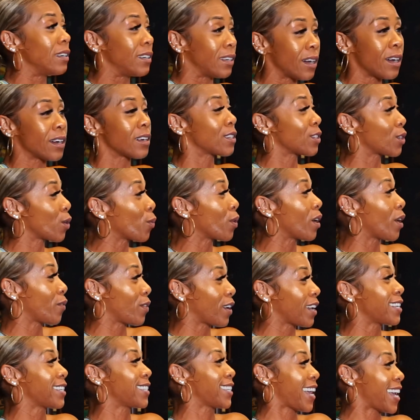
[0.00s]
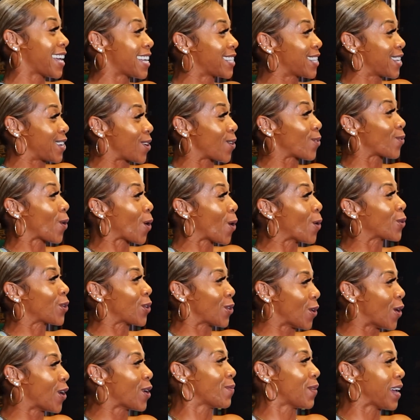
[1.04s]
ducks or whatever they say is in a row. Yeah. You
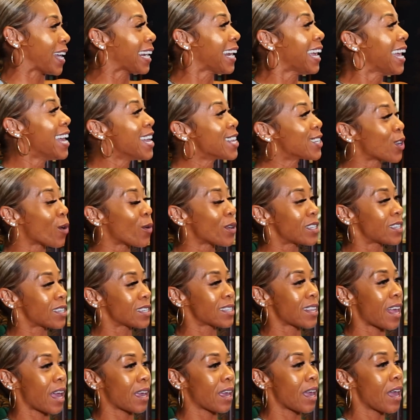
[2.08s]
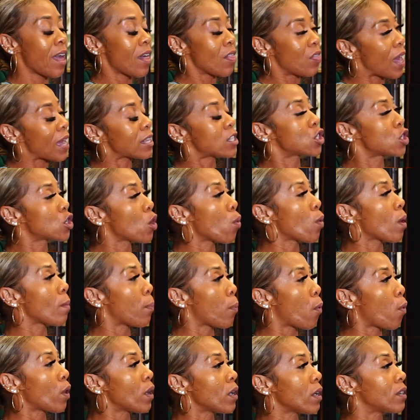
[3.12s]
know what I mean? So it's just that's so
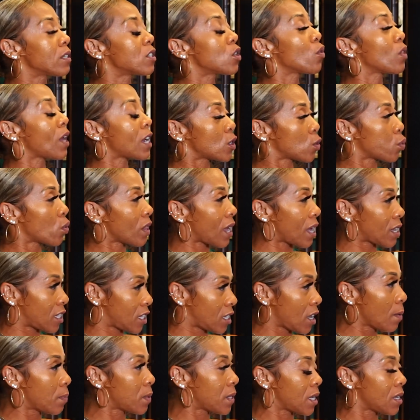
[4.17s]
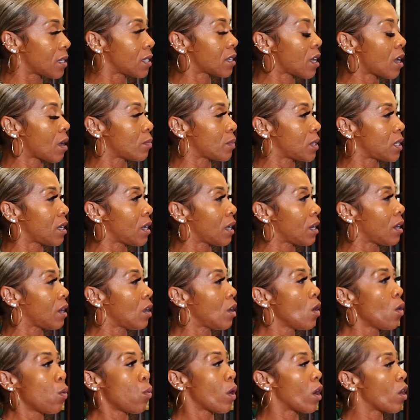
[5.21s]
important. So that's where that substance comes in,
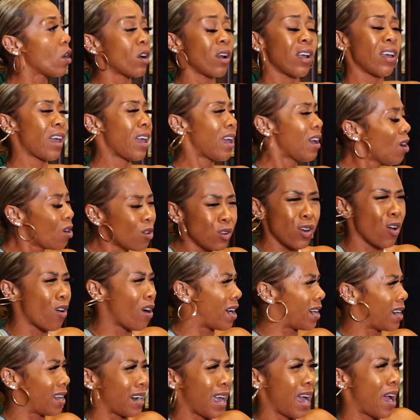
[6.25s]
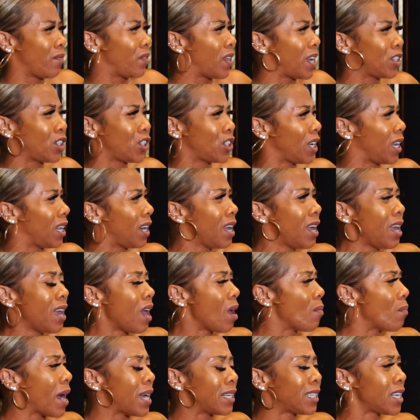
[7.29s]
where hell no, I didn't have that shit
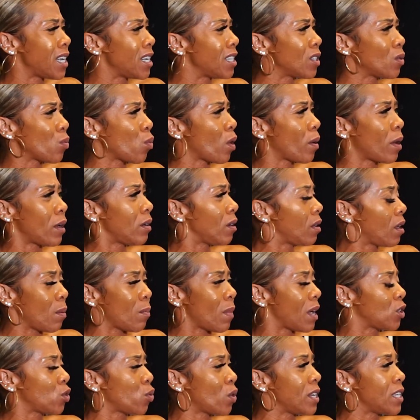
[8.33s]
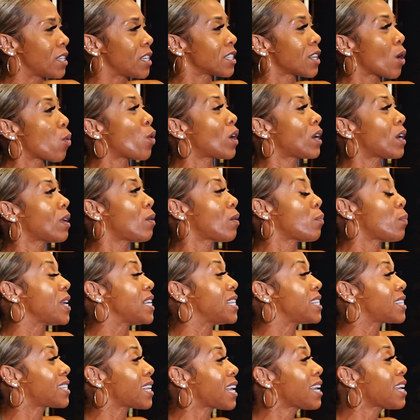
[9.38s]
in my teens and in my 20s because I wanted to be
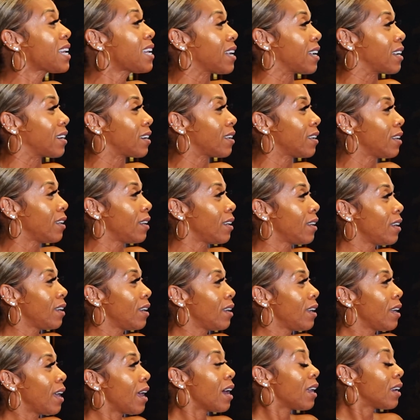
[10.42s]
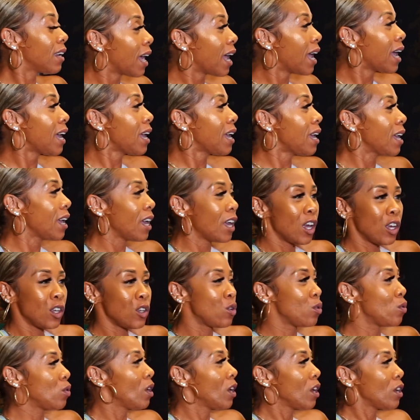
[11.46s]
seen. LA,
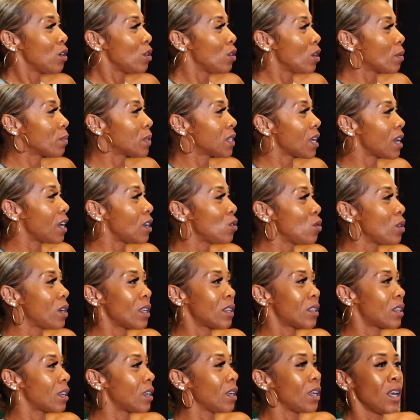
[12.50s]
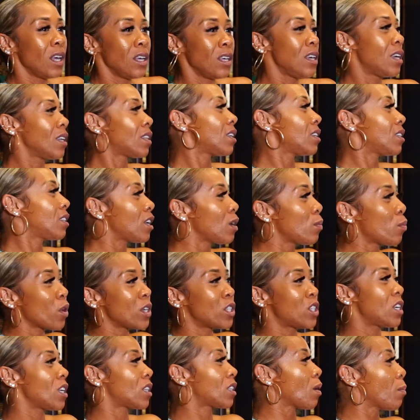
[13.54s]
you know what I'm saying? You get the D-boys,
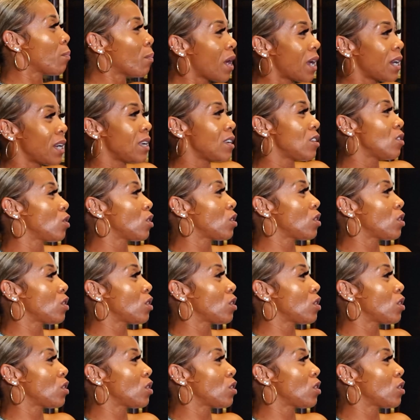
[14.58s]
you get the money,